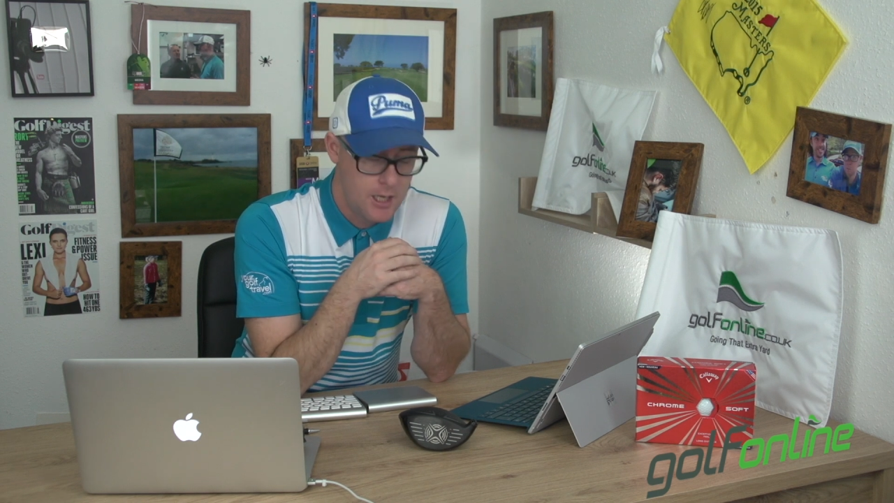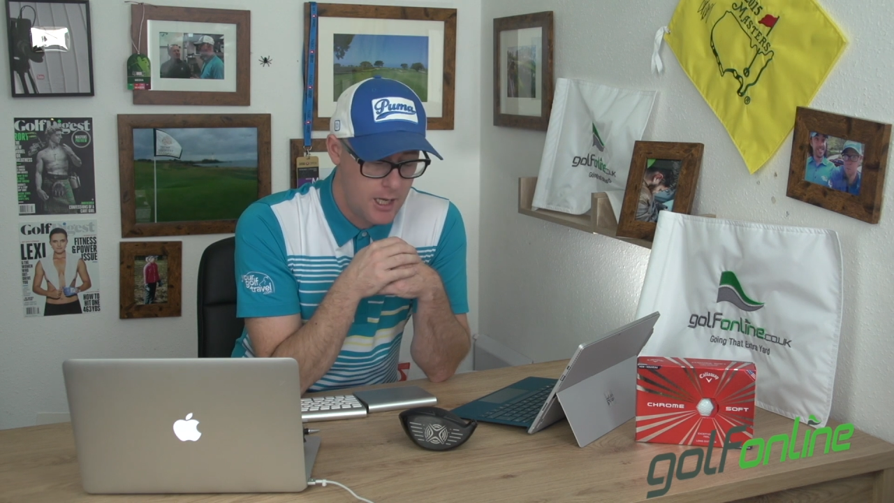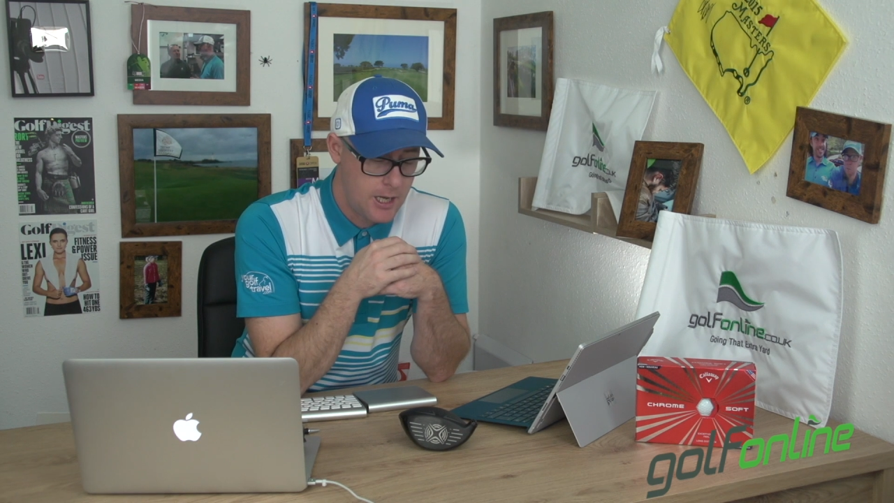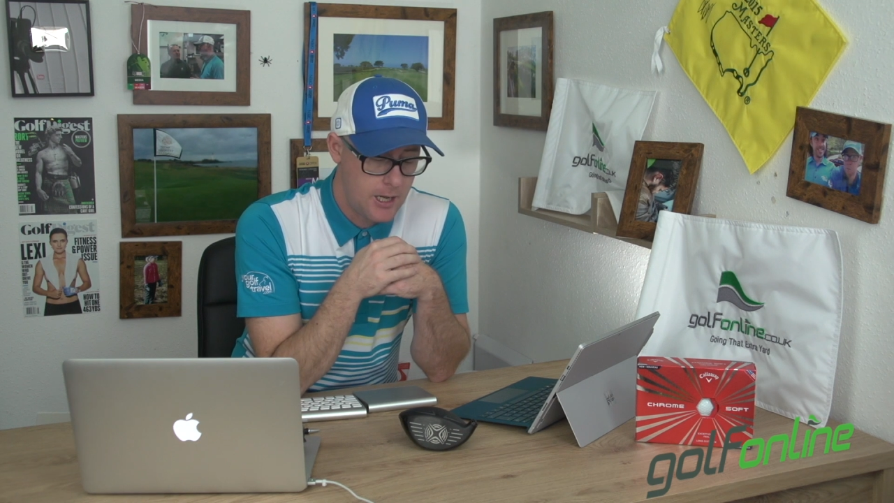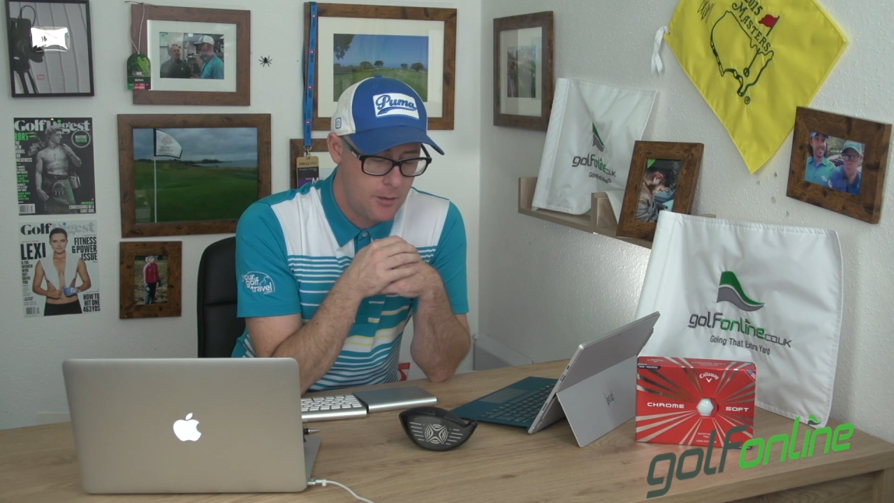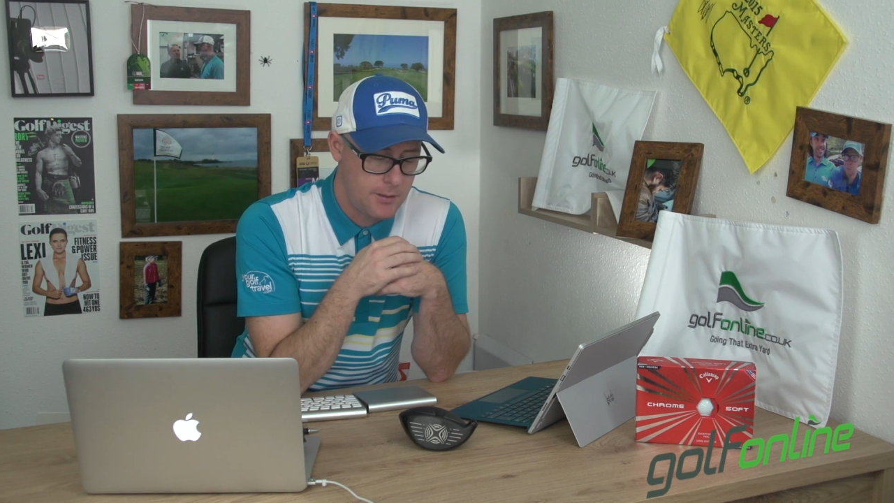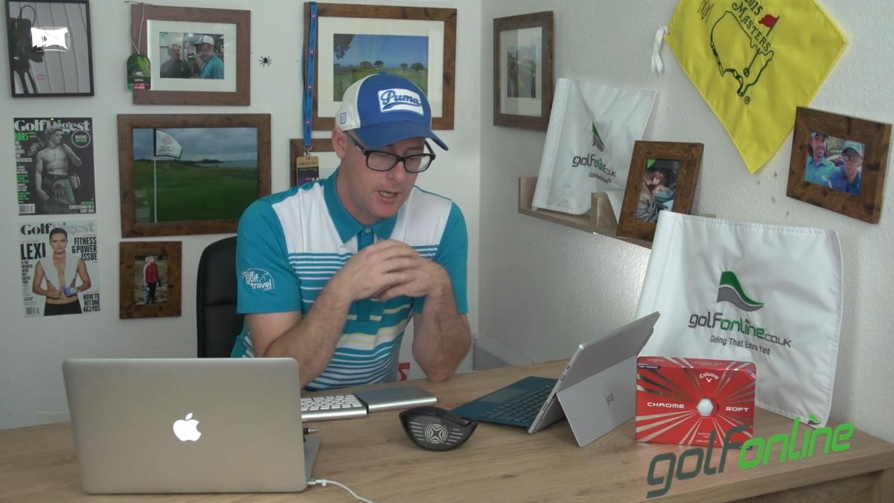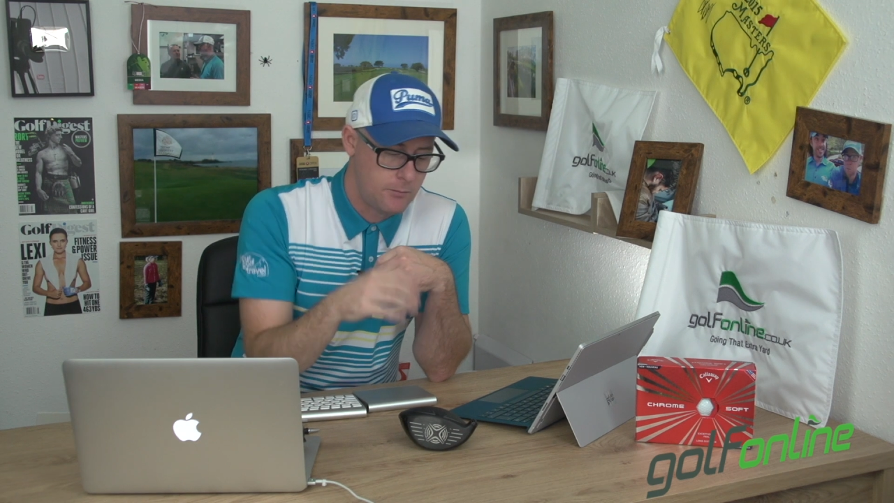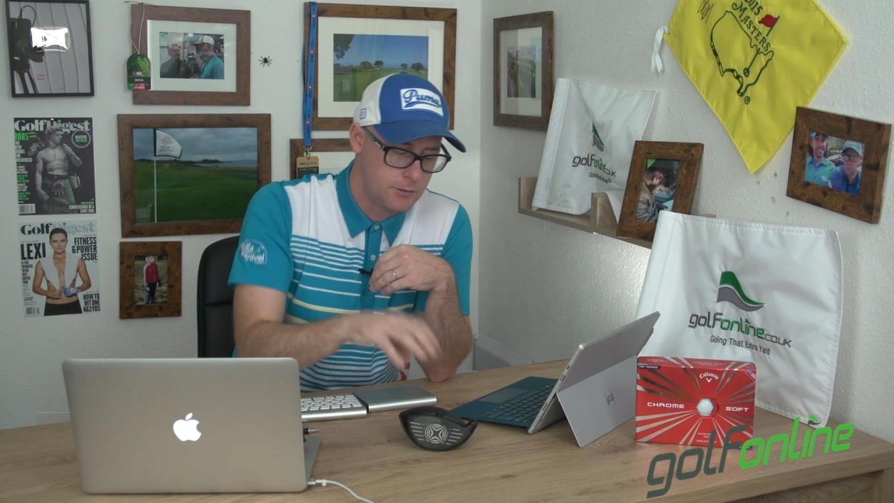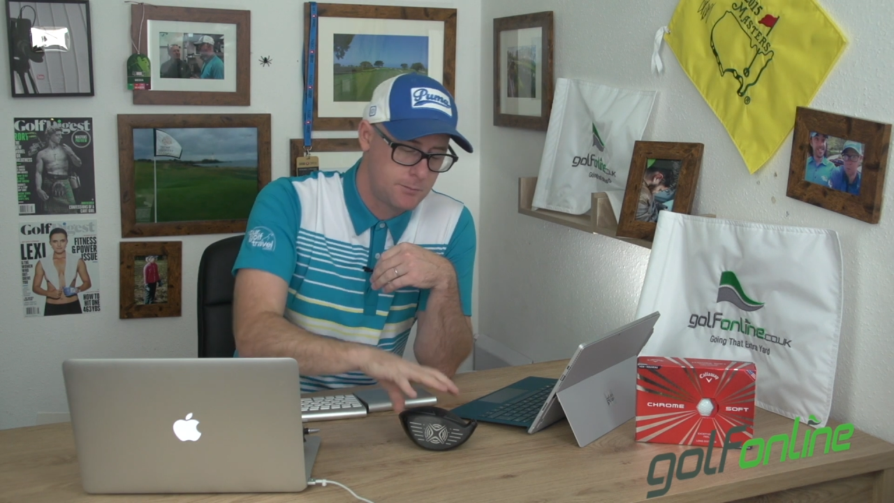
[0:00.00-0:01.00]
I hope that
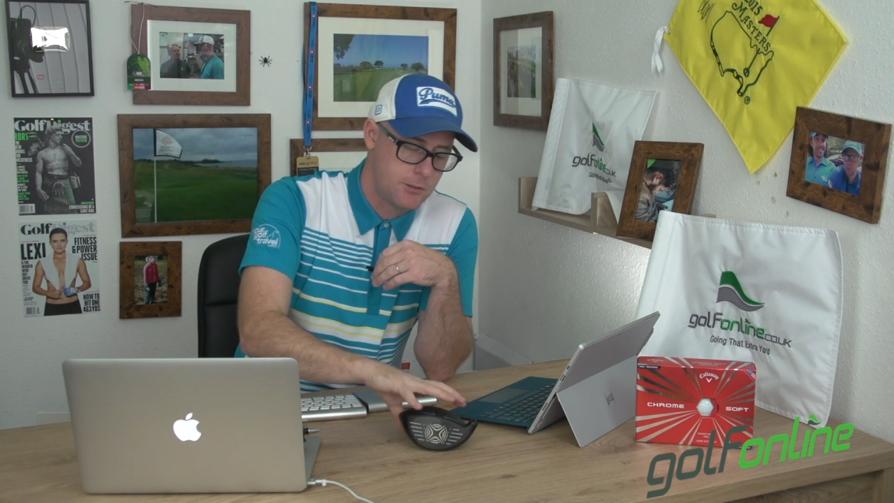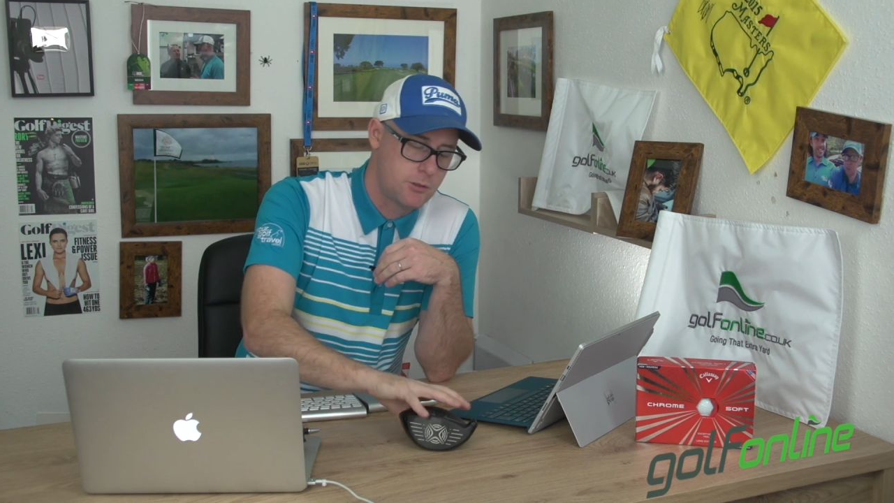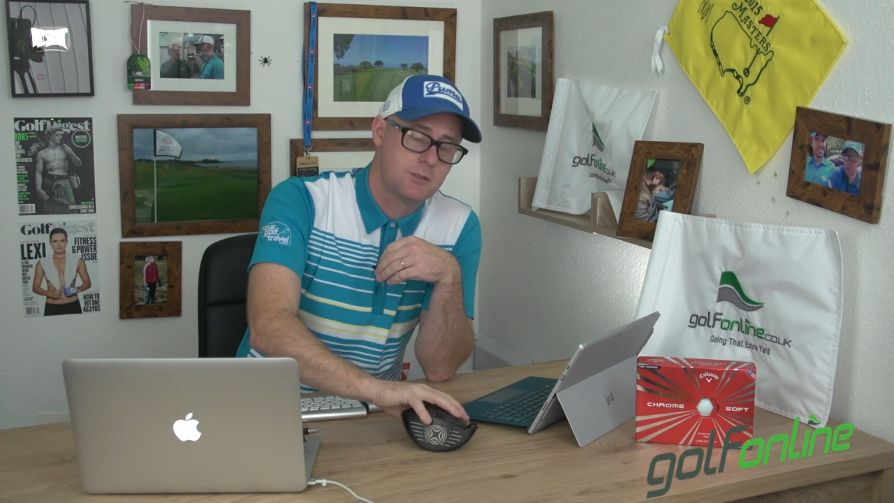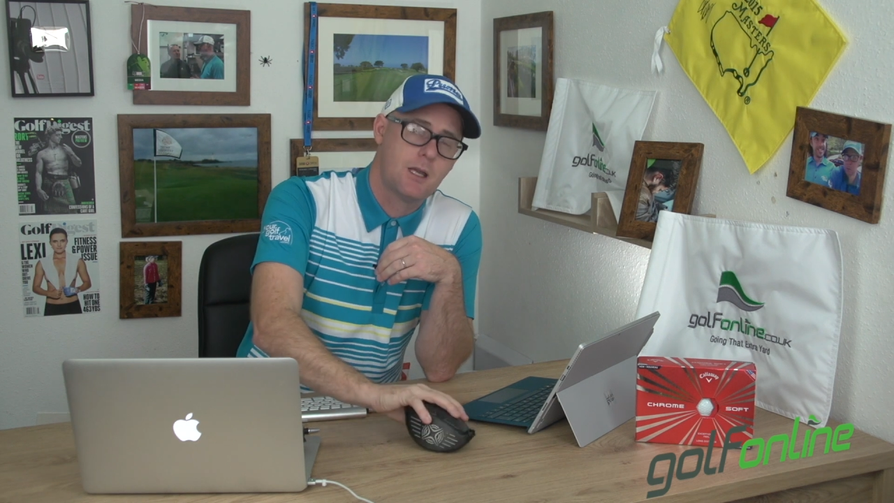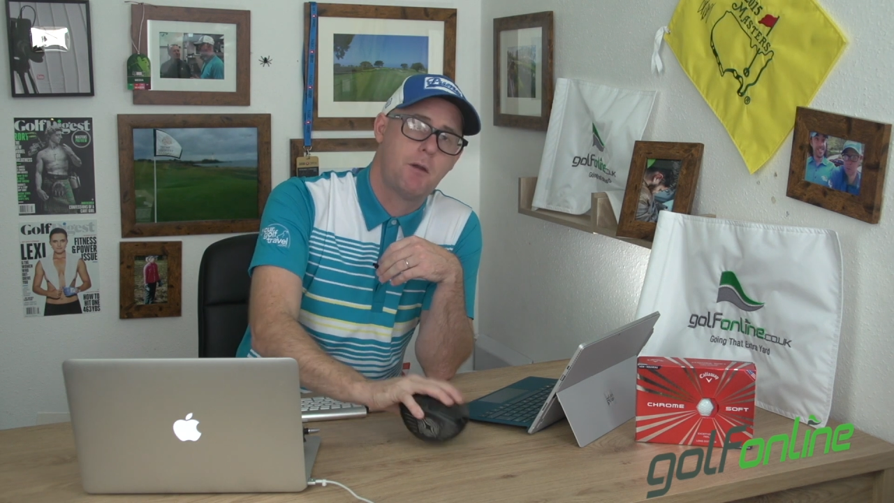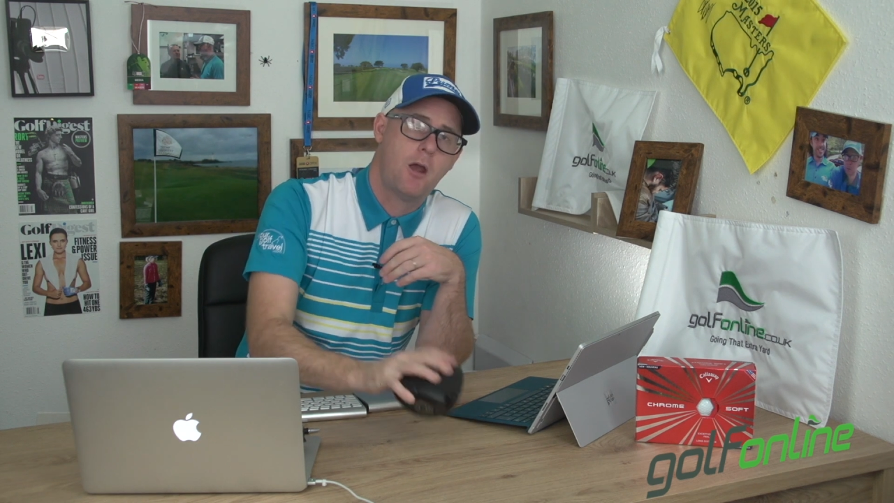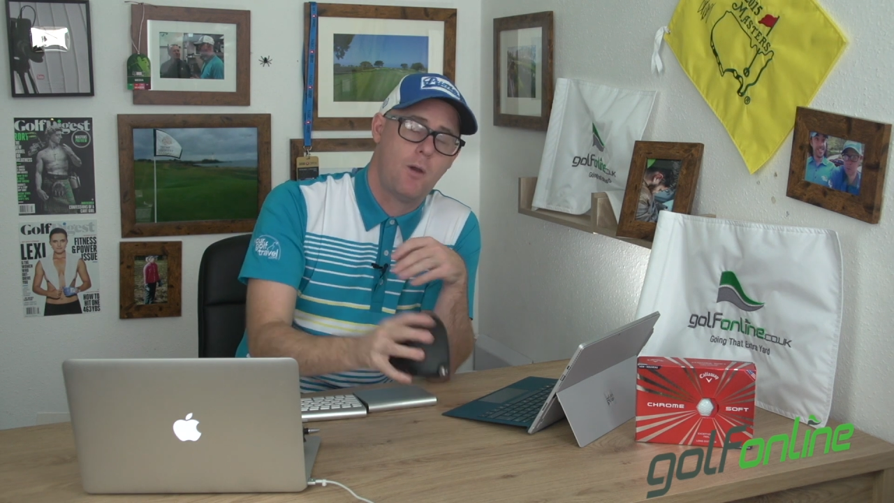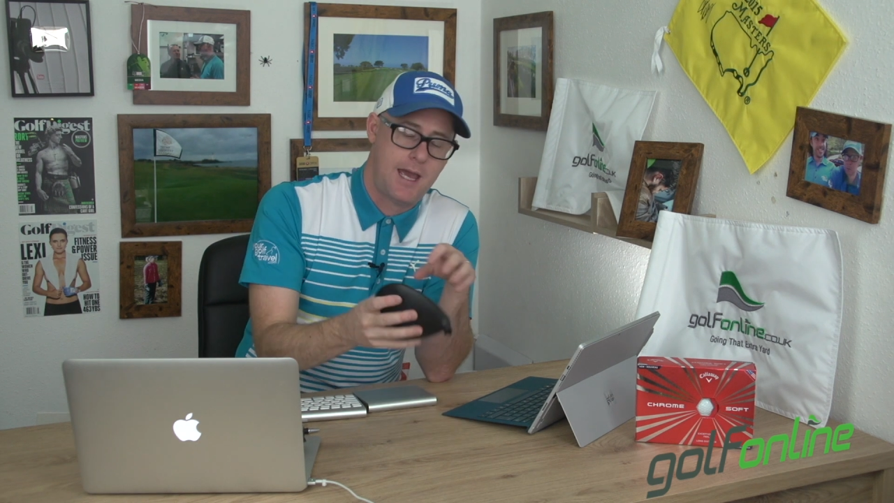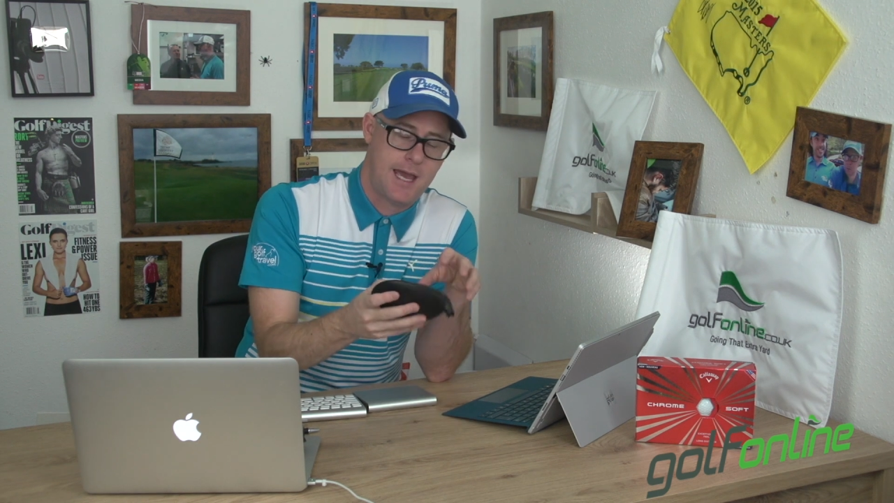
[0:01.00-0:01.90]
helps. Post comments down below.